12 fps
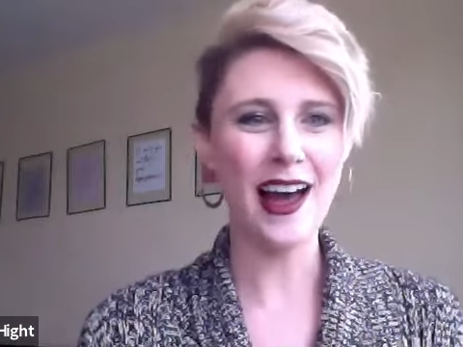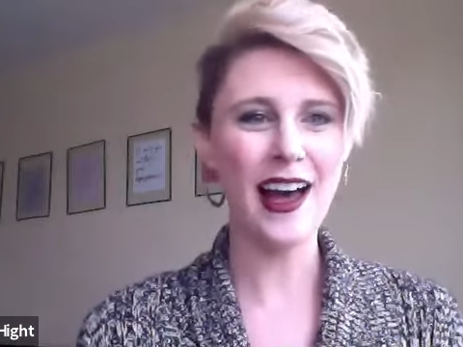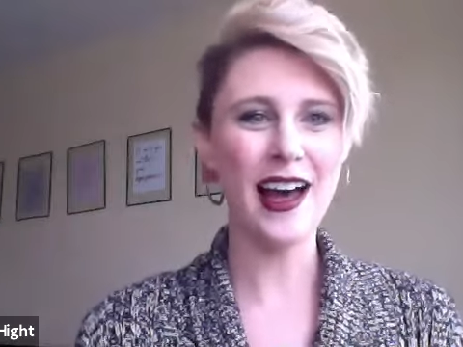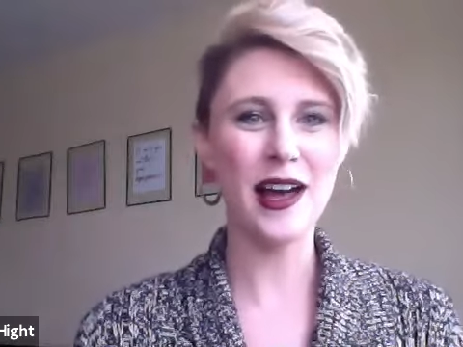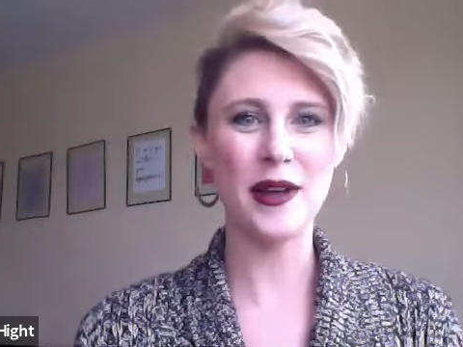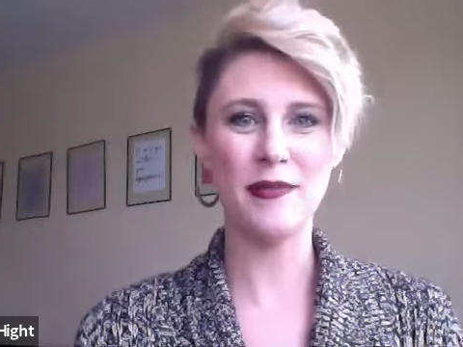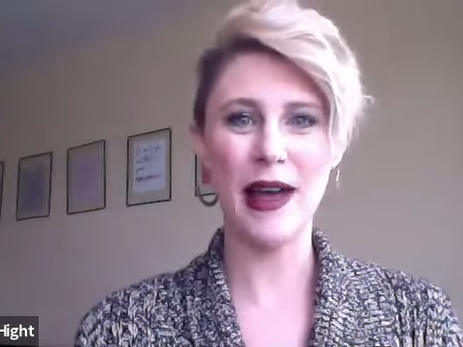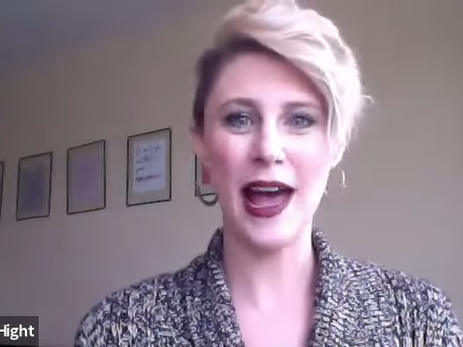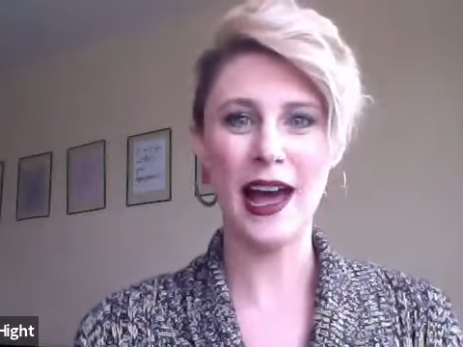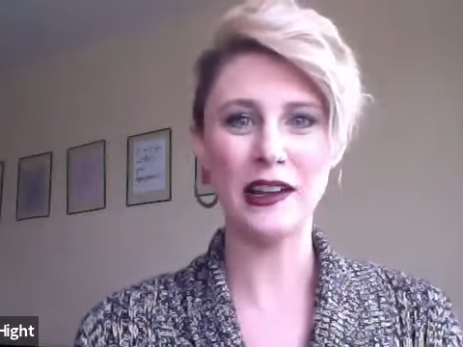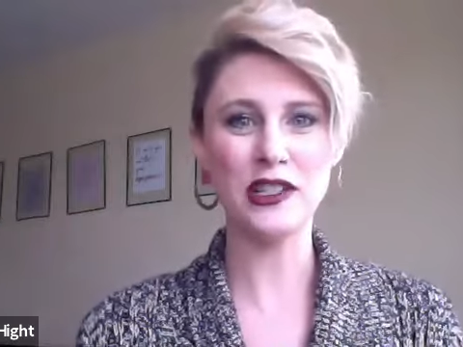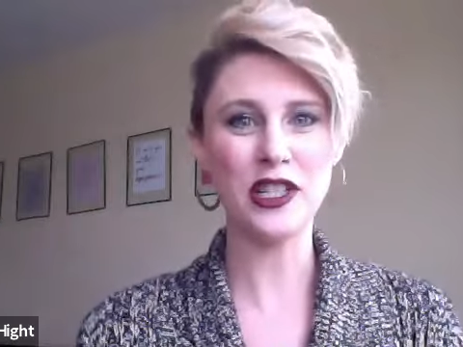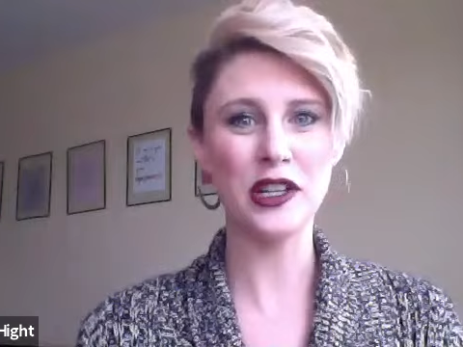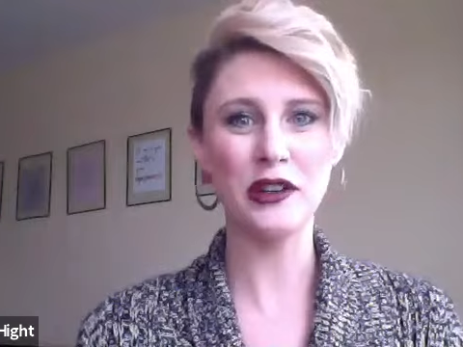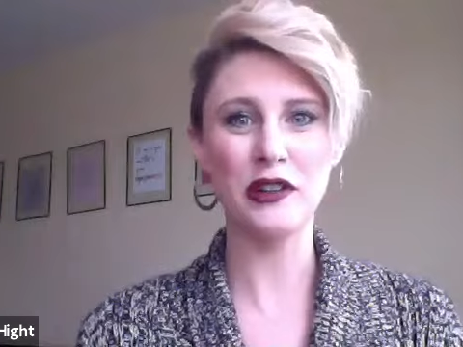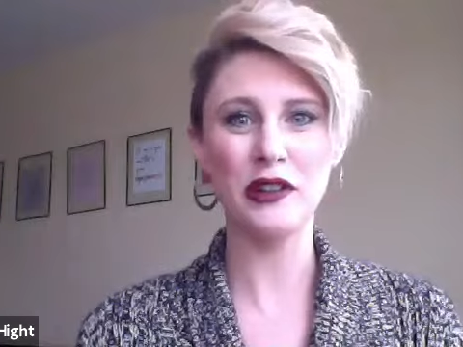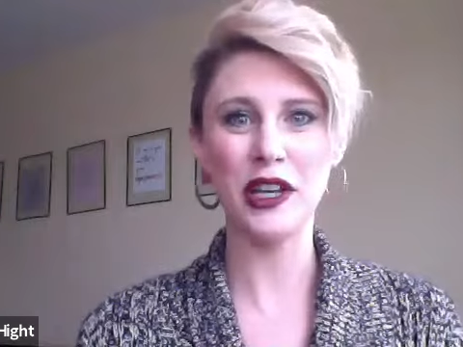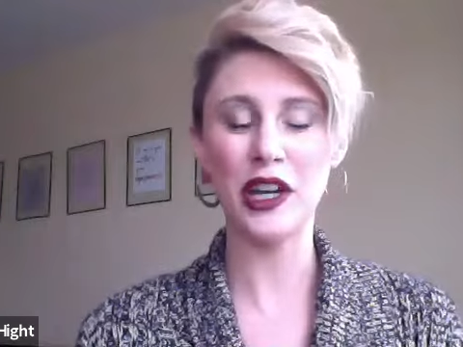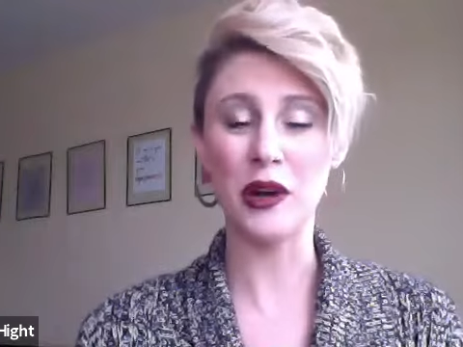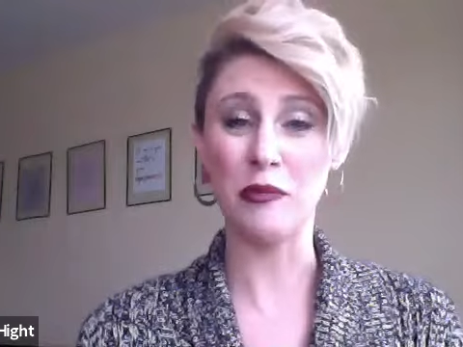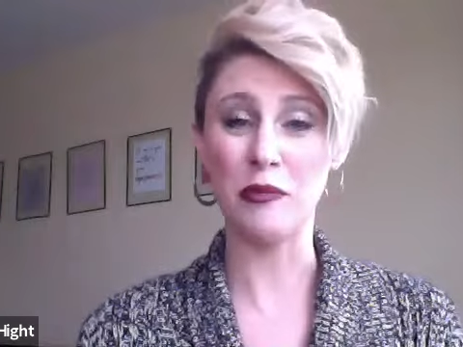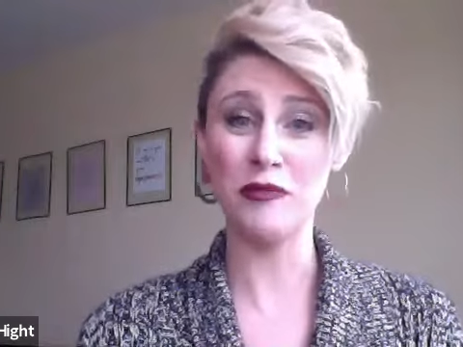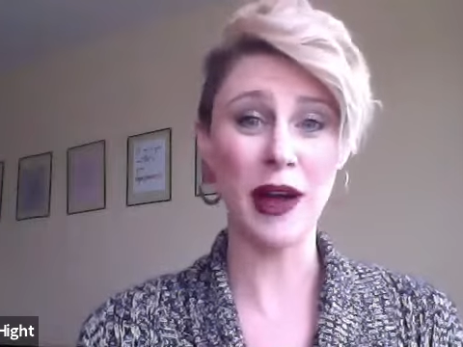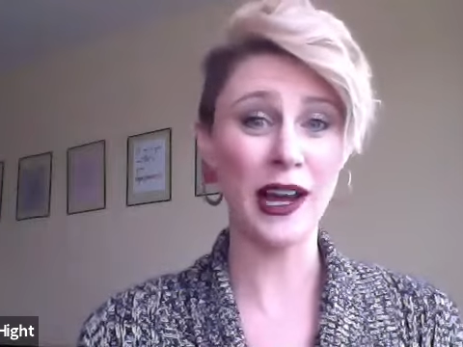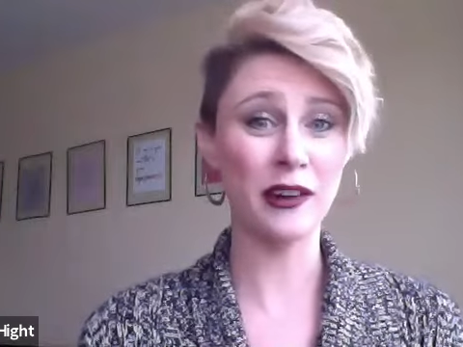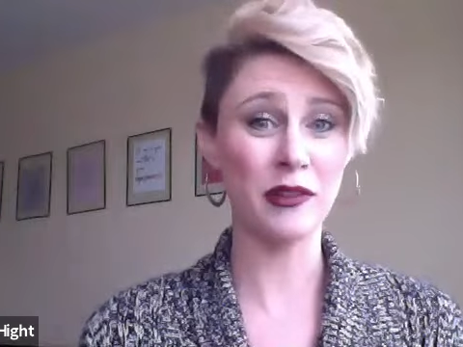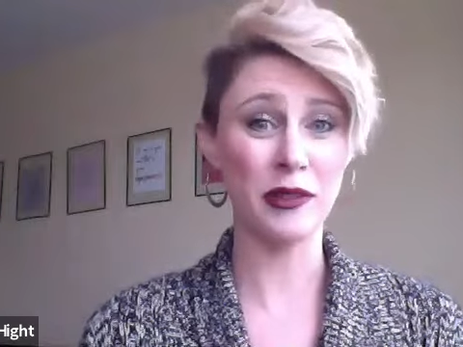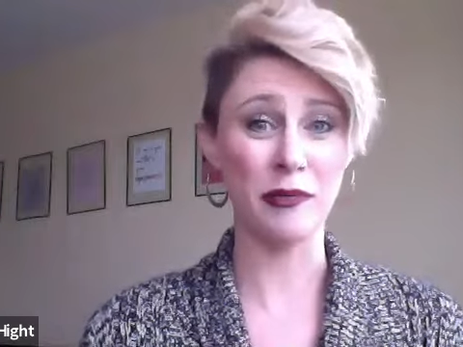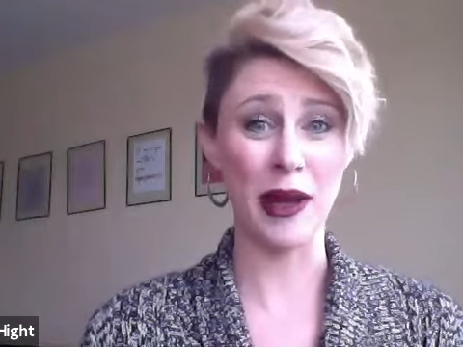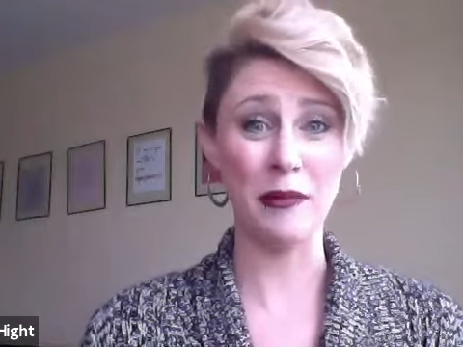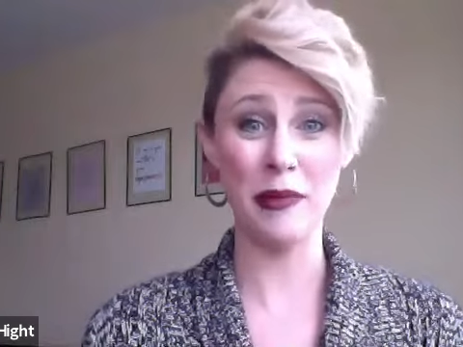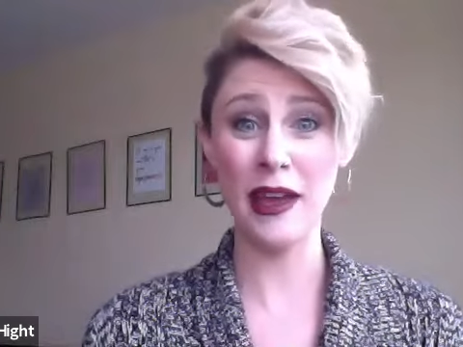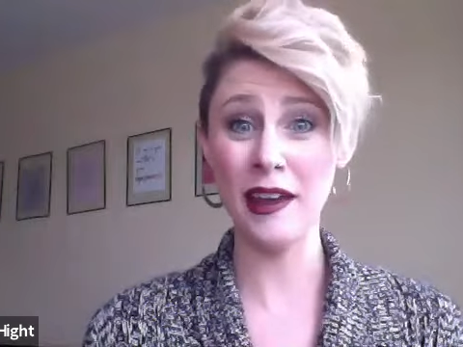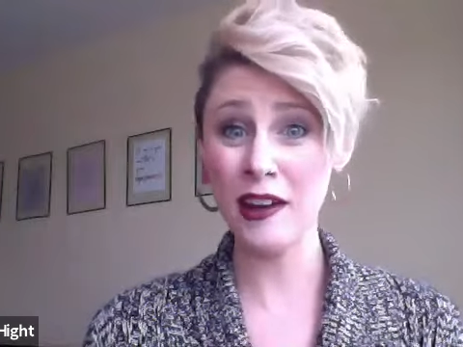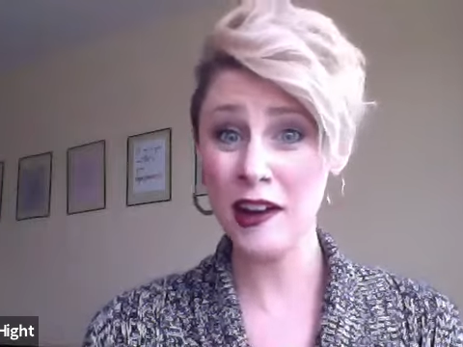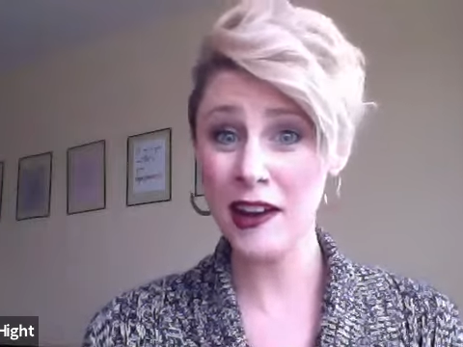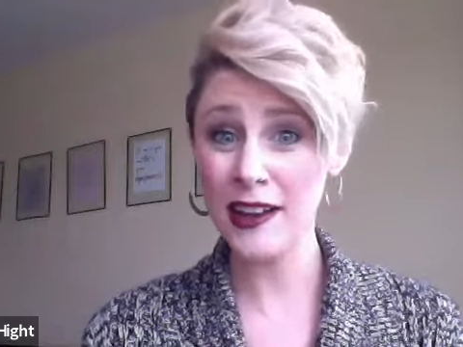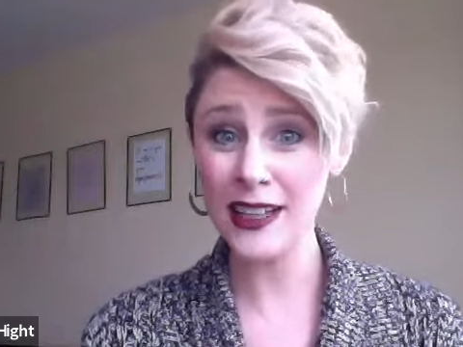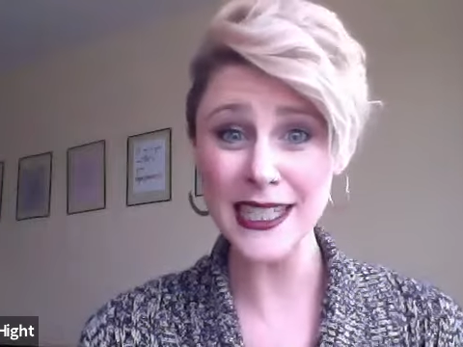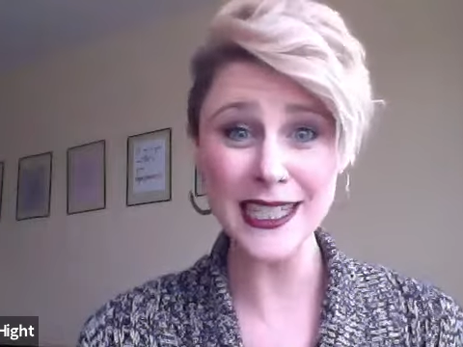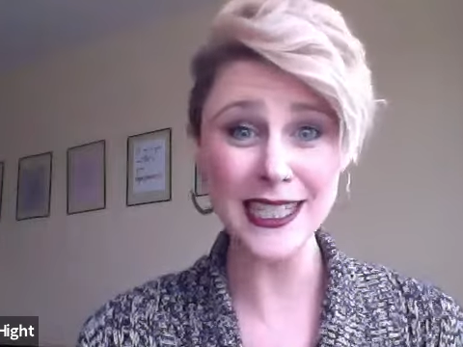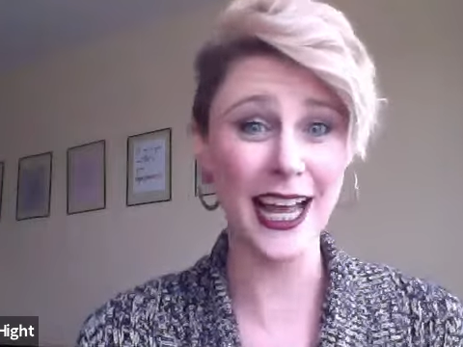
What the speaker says: had to, you know, move back in with my parents.